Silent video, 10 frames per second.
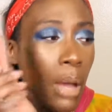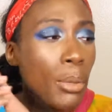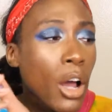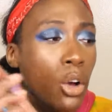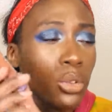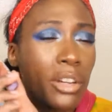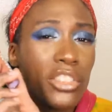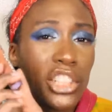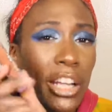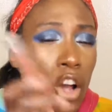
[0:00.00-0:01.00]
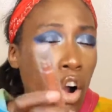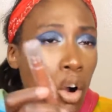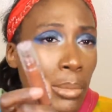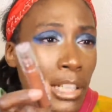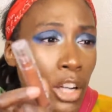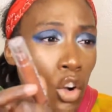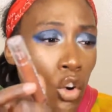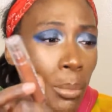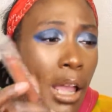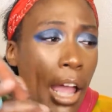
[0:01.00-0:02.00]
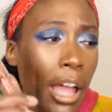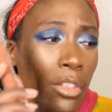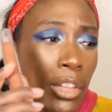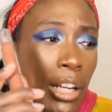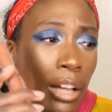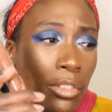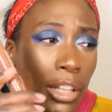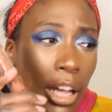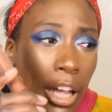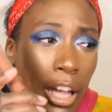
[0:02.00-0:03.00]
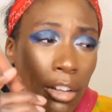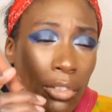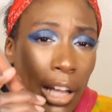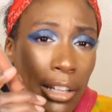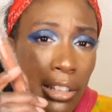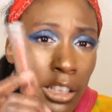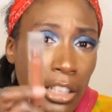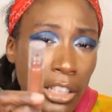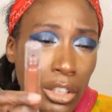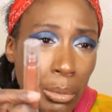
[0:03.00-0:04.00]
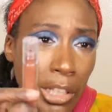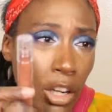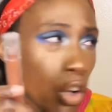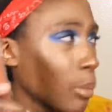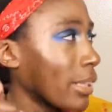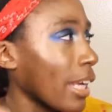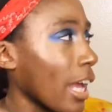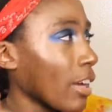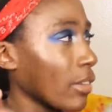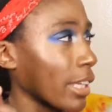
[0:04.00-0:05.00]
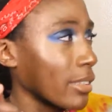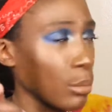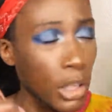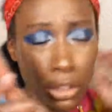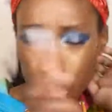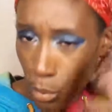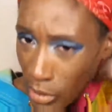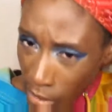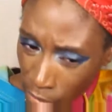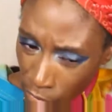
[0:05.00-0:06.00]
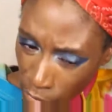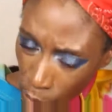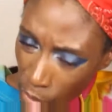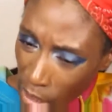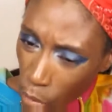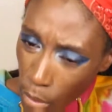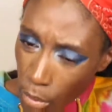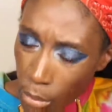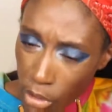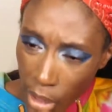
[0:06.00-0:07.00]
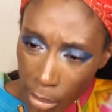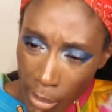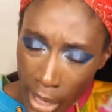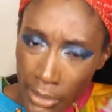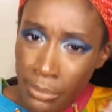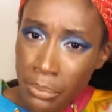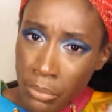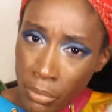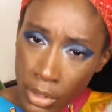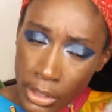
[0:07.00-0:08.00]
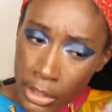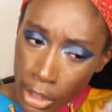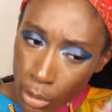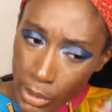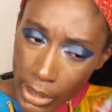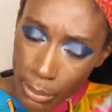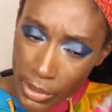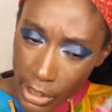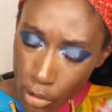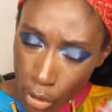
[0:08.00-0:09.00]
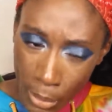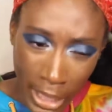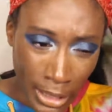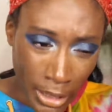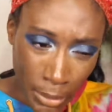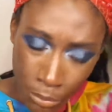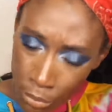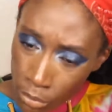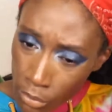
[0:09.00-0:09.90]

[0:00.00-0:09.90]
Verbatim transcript: but I also have the shade Almond at home. And then I think I have like a clear one at home. And then I have like some colorful ones here for when I want to put them on top of my liquid lipsticks or my um